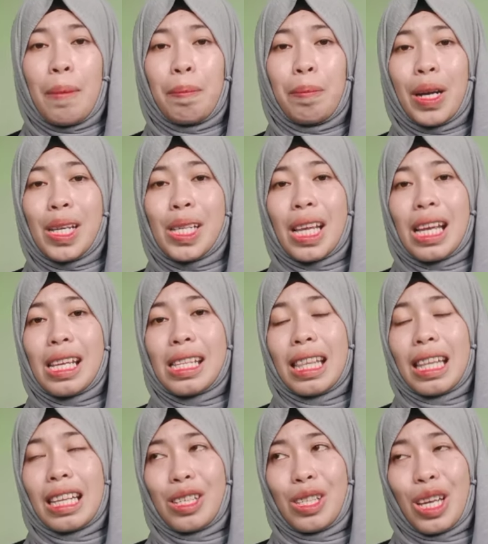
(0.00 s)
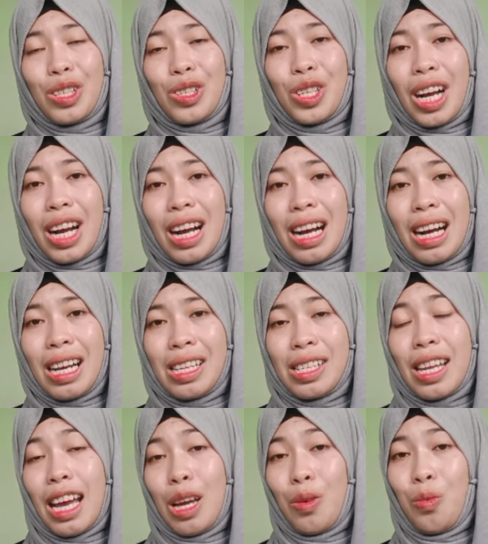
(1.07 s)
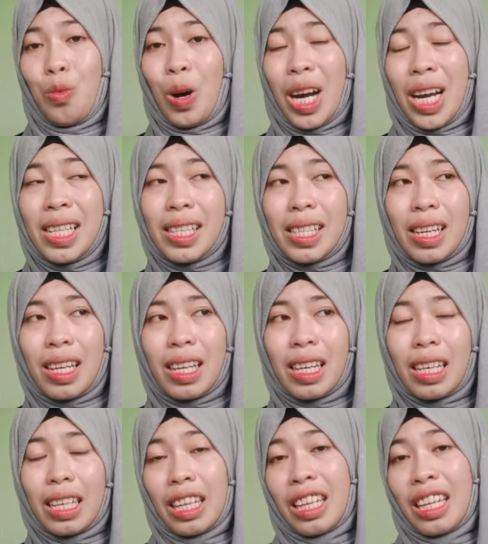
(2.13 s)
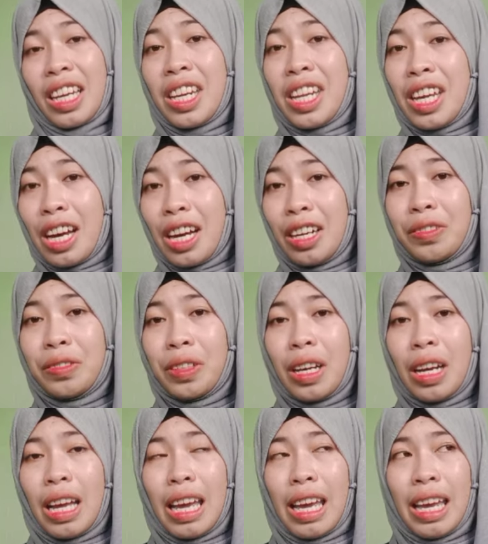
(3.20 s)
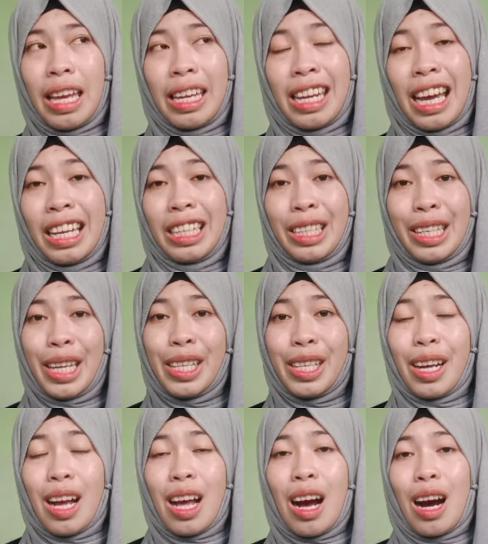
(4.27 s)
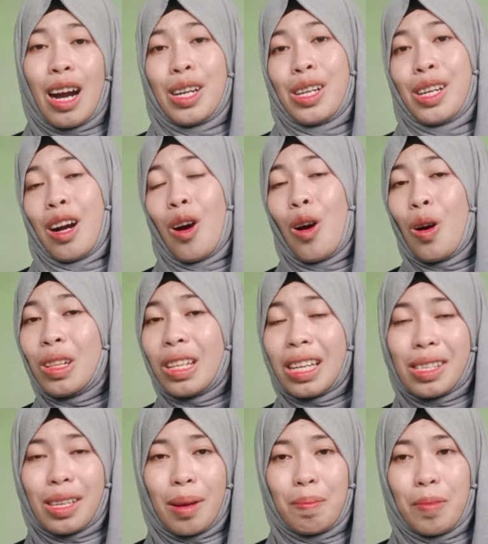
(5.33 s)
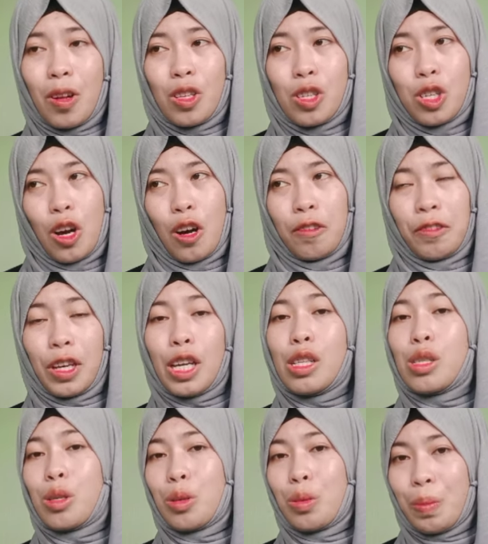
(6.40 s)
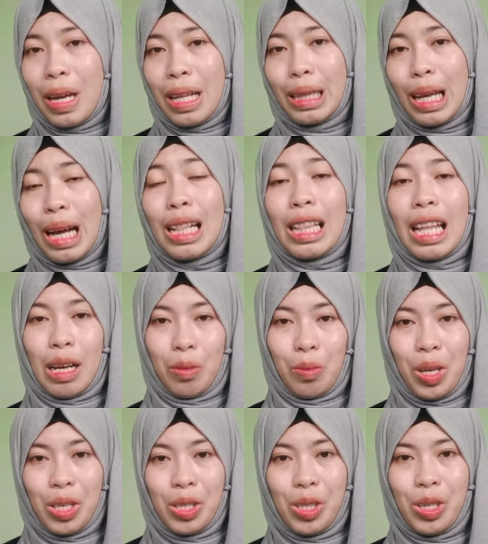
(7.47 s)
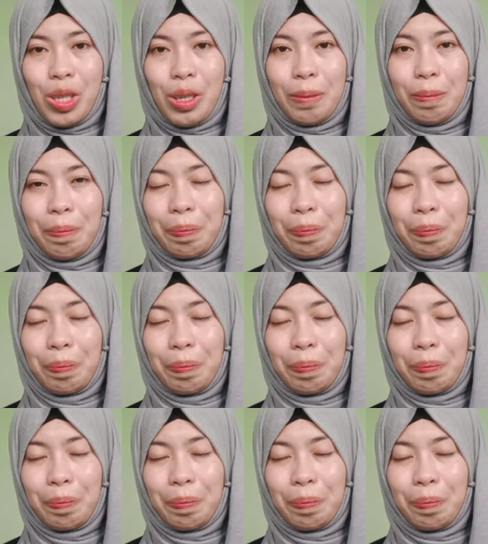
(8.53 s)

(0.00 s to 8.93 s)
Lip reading: Phrases such as I want, can I have, and I need are all examples of instrumental language.